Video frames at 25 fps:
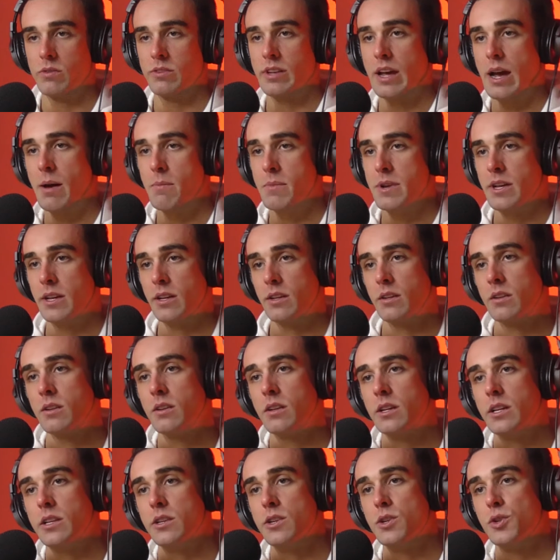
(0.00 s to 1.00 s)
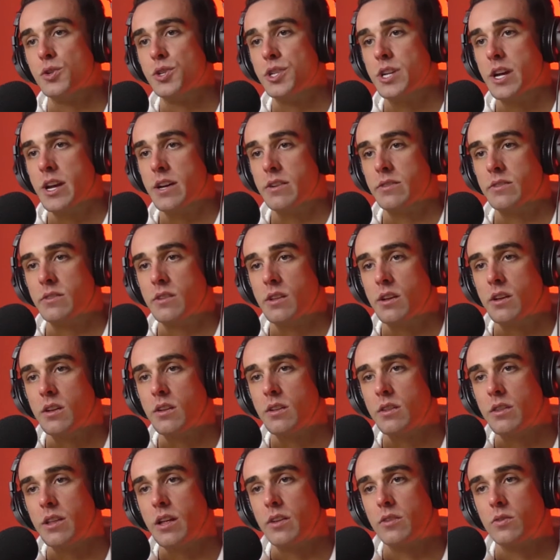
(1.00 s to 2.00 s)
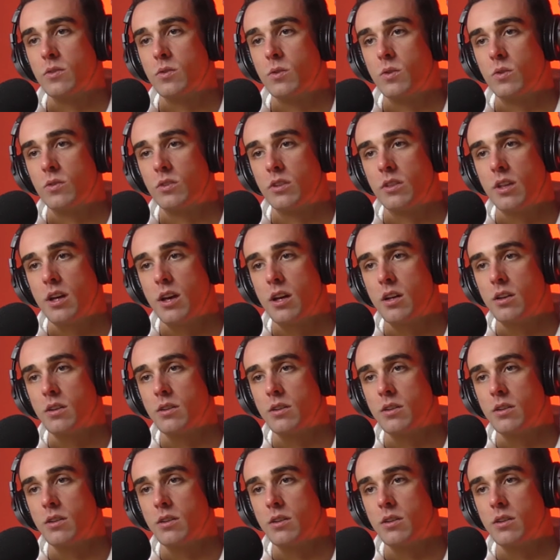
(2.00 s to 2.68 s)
happening in your chest that's causing that?